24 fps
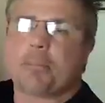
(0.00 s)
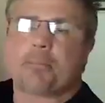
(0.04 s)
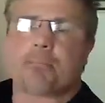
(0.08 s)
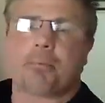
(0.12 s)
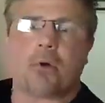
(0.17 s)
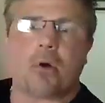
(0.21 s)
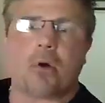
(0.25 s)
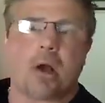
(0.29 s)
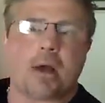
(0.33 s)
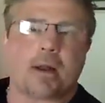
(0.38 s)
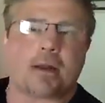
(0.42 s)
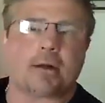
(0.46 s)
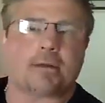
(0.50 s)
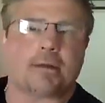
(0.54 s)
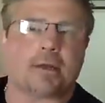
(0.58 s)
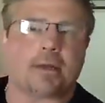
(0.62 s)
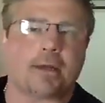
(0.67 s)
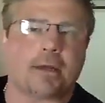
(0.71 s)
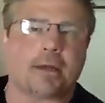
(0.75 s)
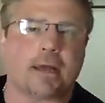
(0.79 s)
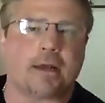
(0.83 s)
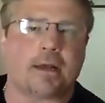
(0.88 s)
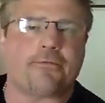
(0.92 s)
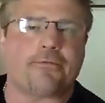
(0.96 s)
a product that
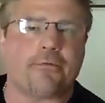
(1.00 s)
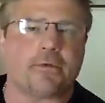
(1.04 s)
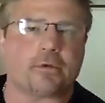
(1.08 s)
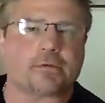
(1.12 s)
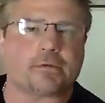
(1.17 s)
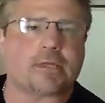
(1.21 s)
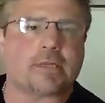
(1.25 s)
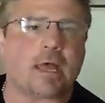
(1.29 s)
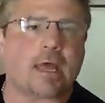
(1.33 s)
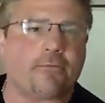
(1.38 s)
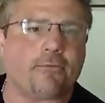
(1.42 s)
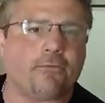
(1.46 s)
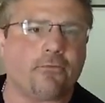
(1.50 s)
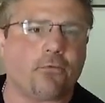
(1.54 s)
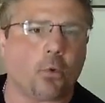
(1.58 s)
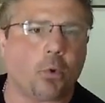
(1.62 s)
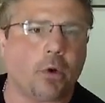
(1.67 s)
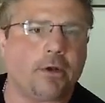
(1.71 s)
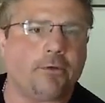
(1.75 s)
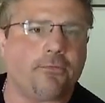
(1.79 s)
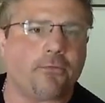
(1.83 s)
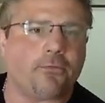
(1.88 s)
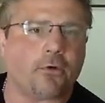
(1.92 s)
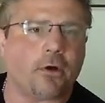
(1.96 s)
kind of fills that
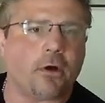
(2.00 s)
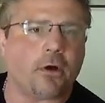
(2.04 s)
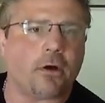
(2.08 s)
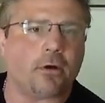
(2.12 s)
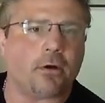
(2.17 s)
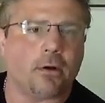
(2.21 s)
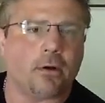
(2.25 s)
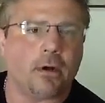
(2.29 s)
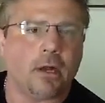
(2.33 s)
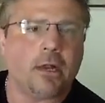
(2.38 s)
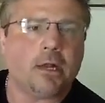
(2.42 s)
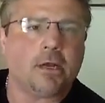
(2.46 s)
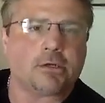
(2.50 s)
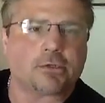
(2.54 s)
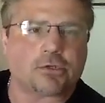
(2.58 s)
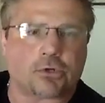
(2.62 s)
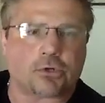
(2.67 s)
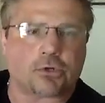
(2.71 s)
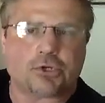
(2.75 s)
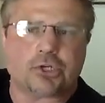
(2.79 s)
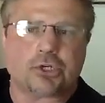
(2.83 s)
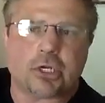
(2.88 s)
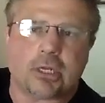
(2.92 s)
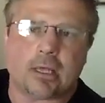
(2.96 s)
void for her,
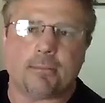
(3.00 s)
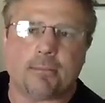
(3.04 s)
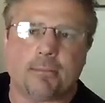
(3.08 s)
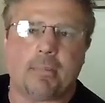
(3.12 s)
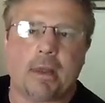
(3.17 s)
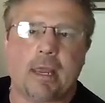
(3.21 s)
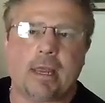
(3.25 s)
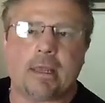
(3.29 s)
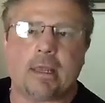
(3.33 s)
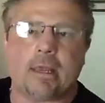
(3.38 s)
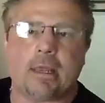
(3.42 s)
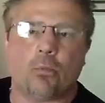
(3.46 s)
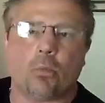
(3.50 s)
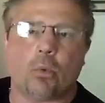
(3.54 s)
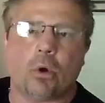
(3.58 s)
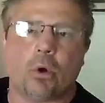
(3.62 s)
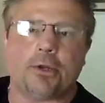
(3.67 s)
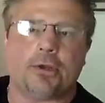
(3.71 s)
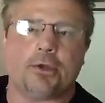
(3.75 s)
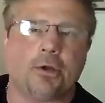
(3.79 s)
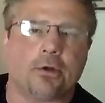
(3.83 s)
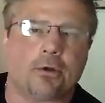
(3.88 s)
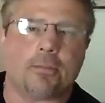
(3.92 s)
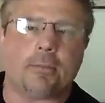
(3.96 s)
so she can make it
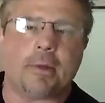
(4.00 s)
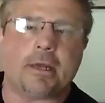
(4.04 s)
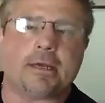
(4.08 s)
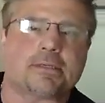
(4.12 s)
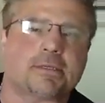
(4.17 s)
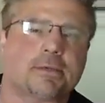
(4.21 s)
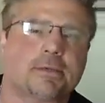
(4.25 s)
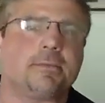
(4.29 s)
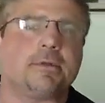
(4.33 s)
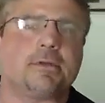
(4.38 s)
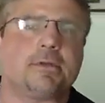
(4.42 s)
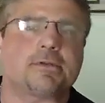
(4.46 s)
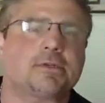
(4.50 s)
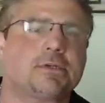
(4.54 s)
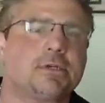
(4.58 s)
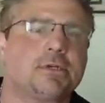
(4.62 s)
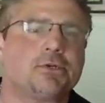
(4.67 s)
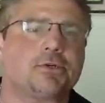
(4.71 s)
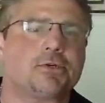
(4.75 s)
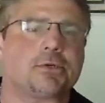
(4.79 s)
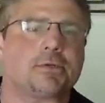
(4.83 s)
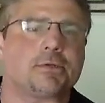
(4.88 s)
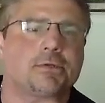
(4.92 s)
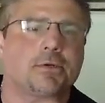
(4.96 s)
1 year to make some
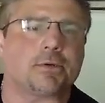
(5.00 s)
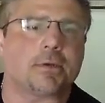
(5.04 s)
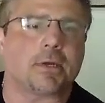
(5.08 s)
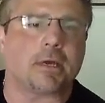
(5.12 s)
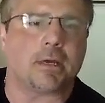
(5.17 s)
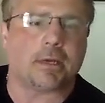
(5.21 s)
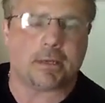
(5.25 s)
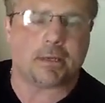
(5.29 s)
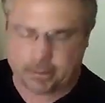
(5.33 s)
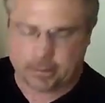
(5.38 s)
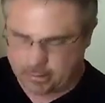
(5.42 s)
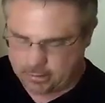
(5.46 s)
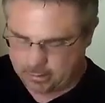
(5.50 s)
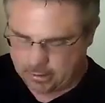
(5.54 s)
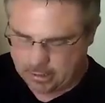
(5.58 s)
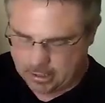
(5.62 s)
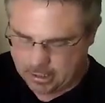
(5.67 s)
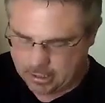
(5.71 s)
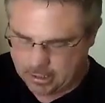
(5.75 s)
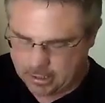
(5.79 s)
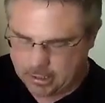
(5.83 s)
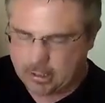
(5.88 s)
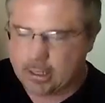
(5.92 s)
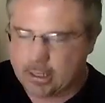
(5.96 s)
decisions. Okay.
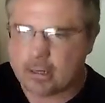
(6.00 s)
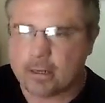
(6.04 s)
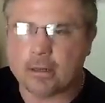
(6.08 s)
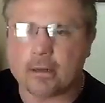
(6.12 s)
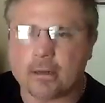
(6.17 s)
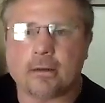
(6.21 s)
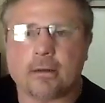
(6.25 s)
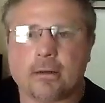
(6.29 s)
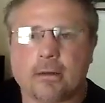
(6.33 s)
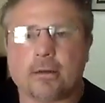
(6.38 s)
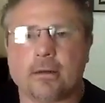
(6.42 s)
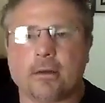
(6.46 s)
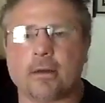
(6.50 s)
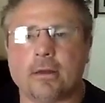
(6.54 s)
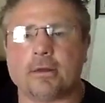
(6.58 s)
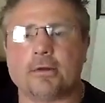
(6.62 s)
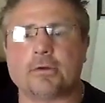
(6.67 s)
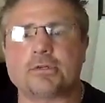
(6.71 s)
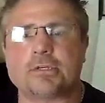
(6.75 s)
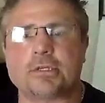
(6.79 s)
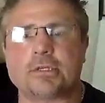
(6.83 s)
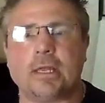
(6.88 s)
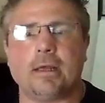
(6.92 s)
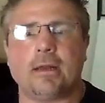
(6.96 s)
You
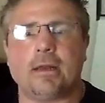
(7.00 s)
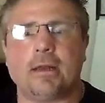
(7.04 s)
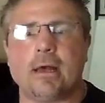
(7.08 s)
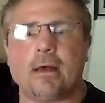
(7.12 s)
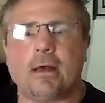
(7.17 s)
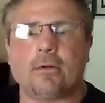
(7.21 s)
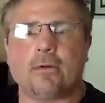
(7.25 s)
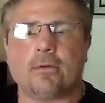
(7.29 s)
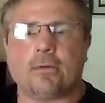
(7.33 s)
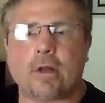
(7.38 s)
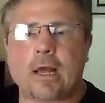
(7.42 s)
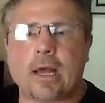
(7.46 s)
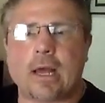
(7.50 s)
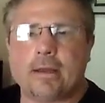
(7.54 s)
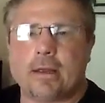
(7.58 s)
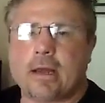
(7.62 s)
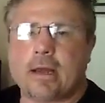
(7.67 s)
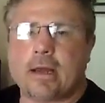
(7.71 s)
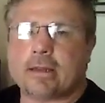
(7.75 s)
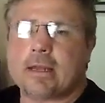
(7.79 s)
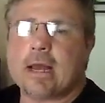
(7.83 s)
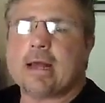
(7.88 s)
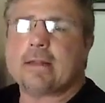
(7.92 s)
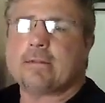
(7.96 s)
understand how
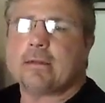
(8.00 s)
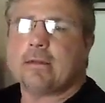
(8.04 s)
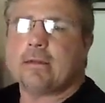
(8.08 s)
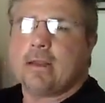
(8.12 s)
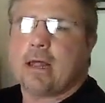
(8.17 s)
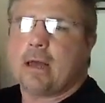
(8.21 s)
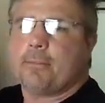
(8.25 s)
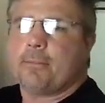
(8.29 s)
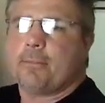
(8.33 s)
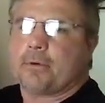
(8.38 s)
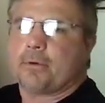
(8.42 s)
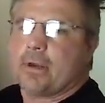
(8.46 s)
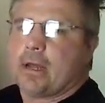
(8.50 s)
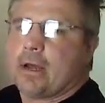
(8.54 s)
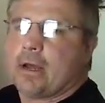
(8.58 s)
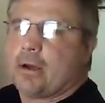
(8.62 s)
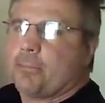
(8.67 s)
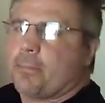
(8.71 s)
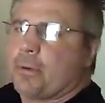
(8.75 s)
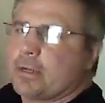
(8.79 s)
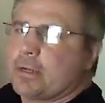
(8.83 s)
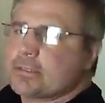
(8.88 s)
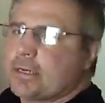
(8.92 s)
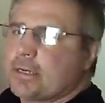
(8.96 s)
I got the number now,
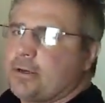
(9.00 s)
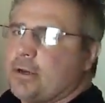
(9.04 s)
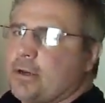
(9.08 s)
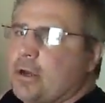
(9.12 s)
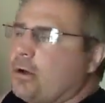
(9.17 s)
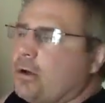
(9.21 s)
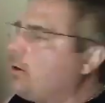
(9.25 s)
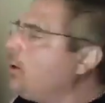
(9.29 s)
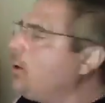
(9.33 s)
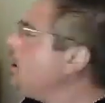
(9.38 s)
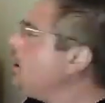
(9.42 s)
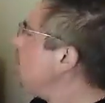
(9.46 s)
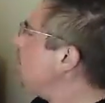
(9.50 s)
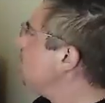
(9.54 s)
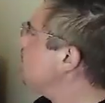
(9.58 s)
boss? I know.